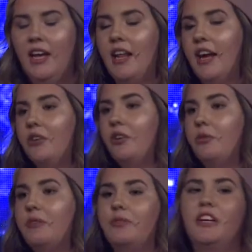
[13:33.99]
and I don't know
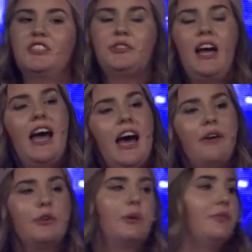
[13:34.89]
what friends you
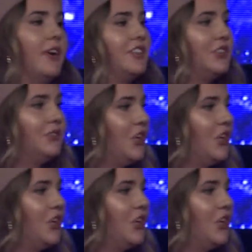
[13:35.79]
have or what friends you